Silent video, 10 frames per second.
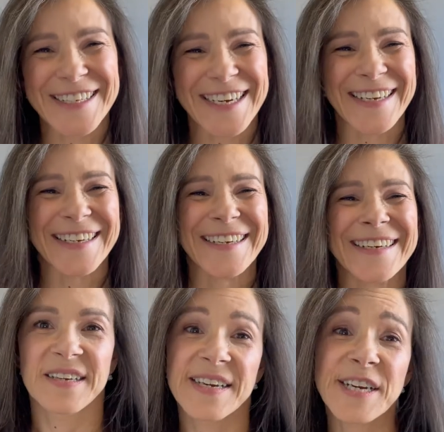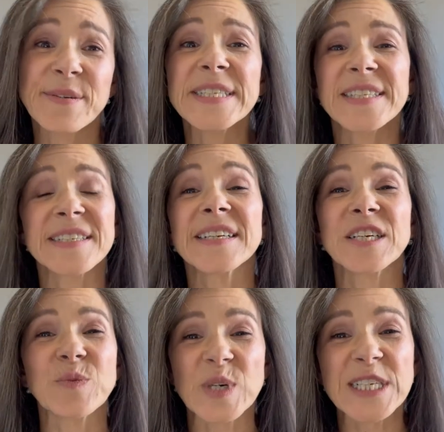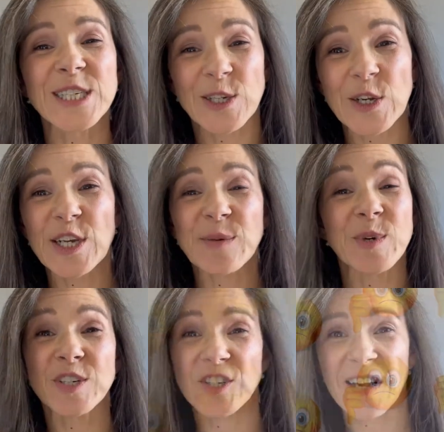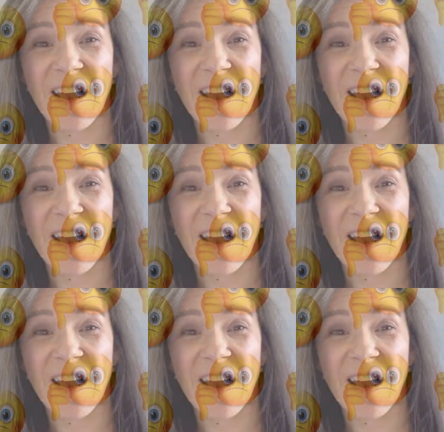day. Here in Sydney, we're slowly emerging